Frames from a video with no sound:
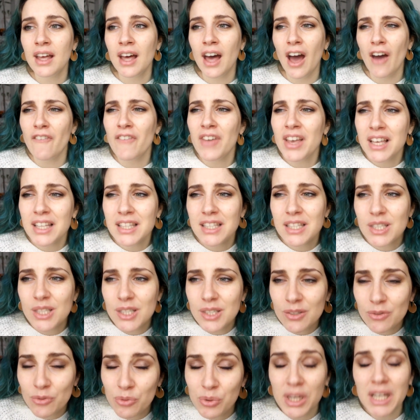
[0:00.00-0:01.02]
I think
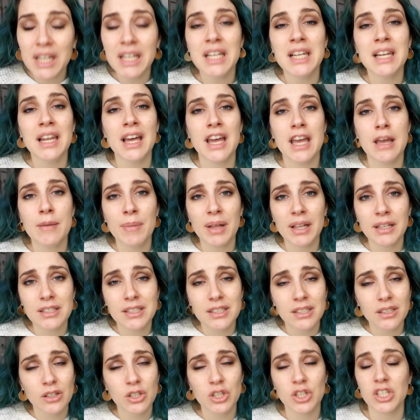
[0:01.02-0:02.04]
it's really lame and
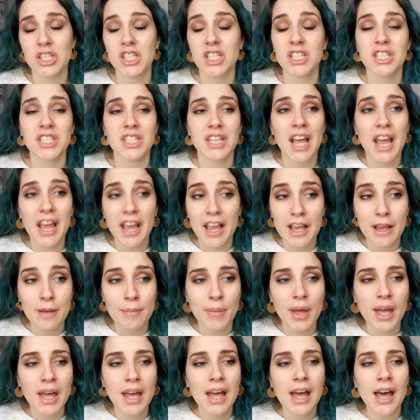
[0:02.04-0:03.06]
such a
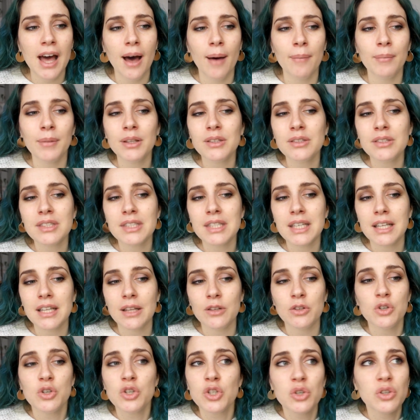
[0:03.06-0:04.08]
shame. I'm not to say that
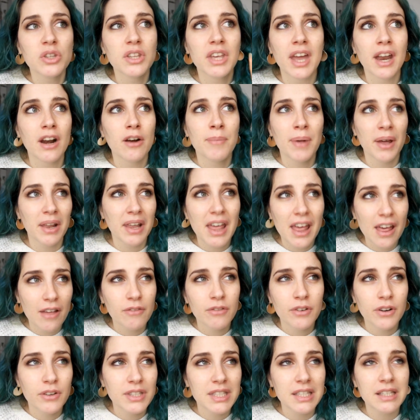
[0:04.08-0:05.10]
you should care about
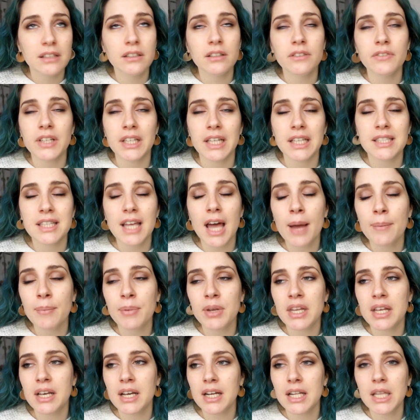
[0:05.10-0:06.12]
every single thing that's
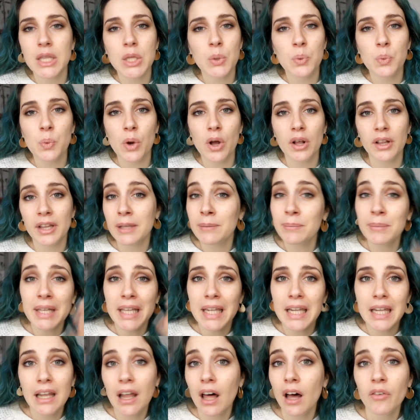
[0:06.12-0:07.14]
happening in the world and be
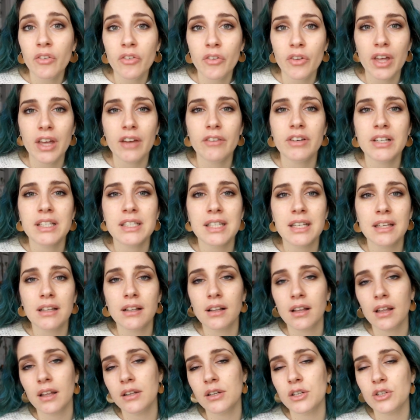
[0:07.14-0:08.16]
in love with every single
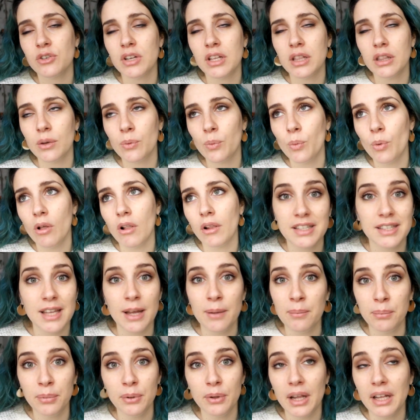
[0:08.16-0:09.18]
country in the world. For
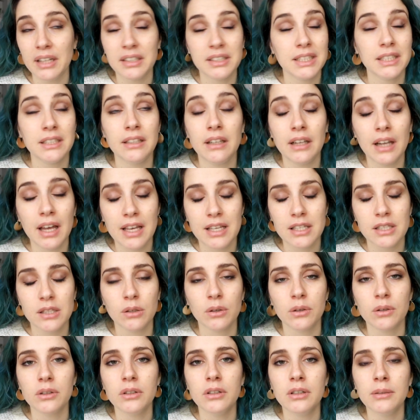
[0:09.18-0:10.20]
example, I didn't like
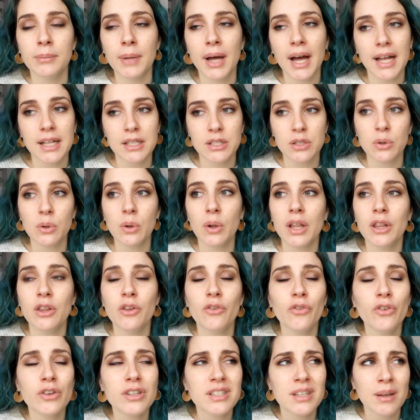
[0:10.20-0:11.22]
Stockholm at all, and the
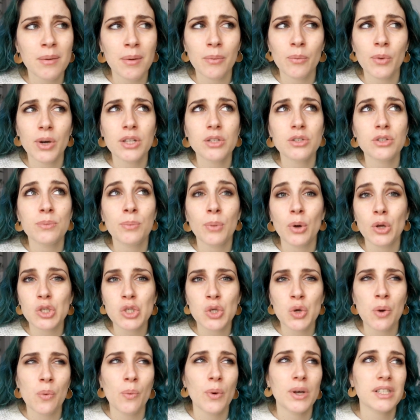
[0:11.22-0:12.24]
first time I went to
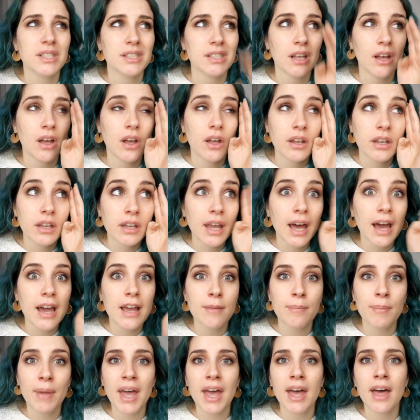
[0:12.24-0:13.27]
Moscow was a
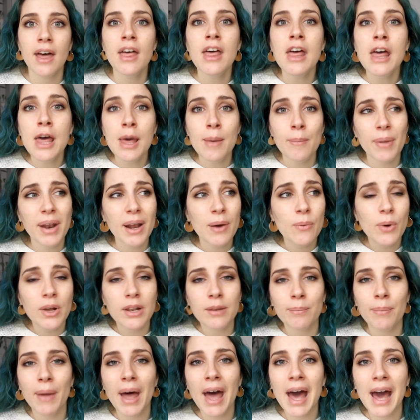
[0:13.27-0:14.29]
nightmare, but I
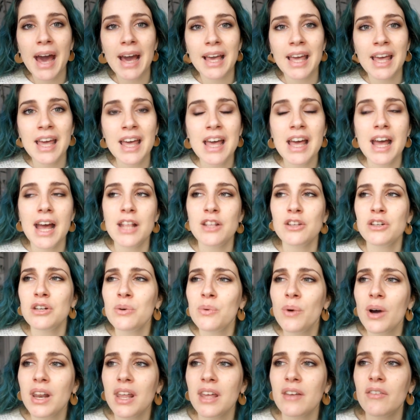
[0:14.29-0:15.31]
went back, and you know
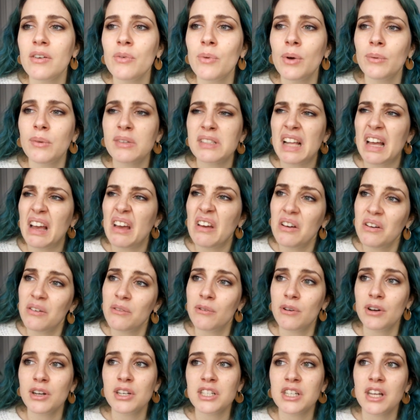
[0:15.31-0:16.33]
what, everyone was like, oh,
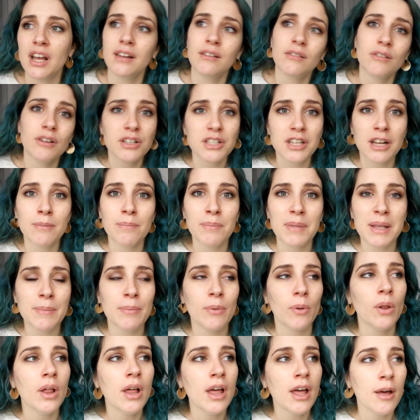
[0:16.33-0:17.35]
Russian
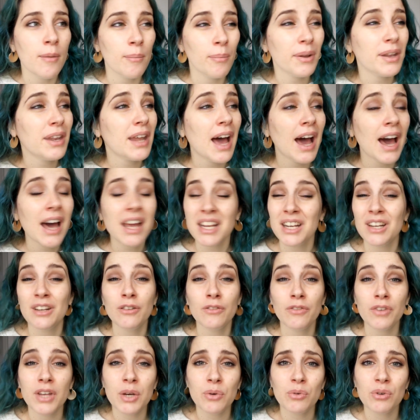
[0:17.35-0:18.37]
people, but I
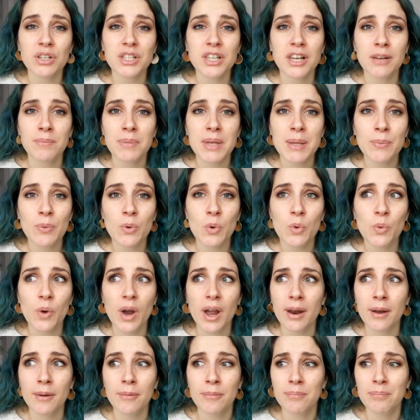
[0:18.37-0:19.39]
didn't think Russian people
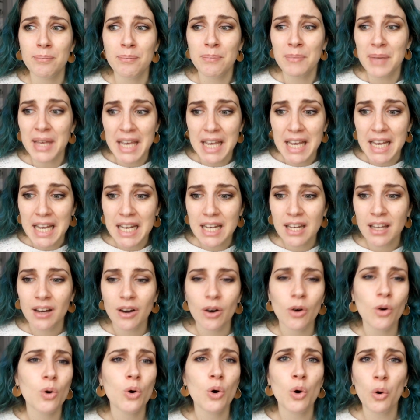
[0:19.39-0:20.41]
were mean
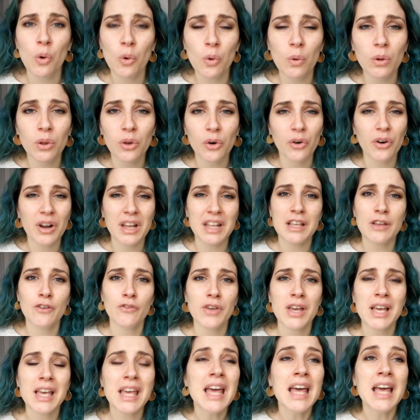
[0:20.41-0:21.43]
or cold or
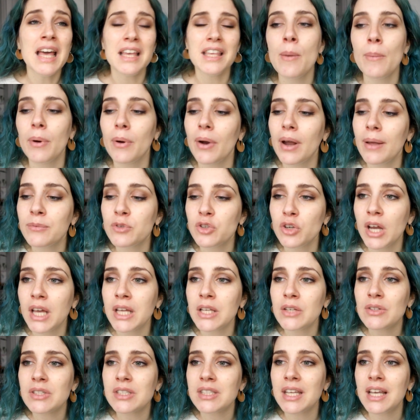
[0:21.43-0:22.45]
anything. But what I'm
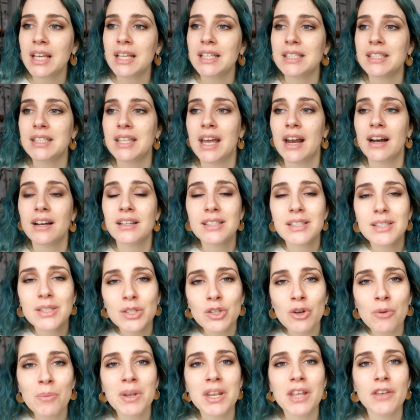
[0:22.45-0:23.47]
trying to say is there are
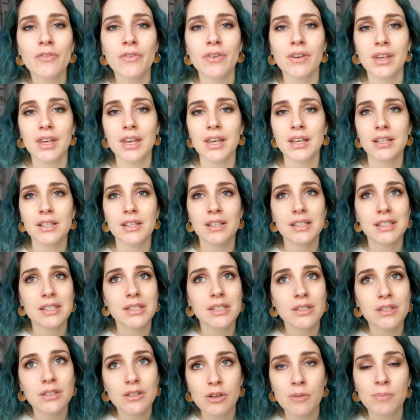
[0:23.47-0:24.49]
so many fucking
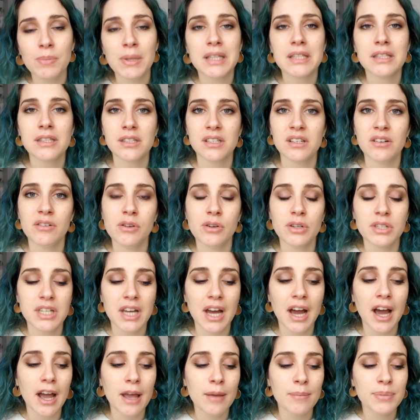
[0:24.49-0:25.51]
stupid
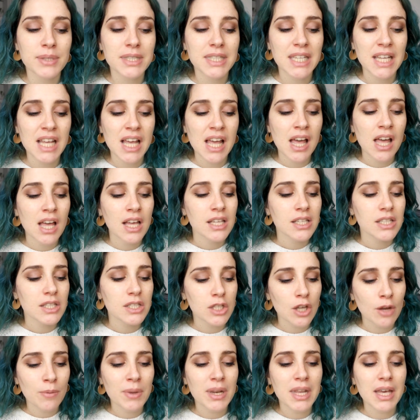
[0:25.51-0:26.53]
stereotypes,
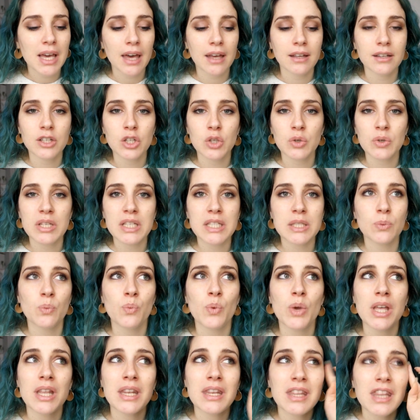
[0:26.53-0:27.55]
so many countries
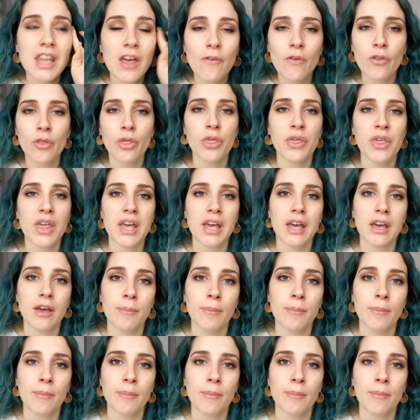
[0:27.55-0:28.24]
we never think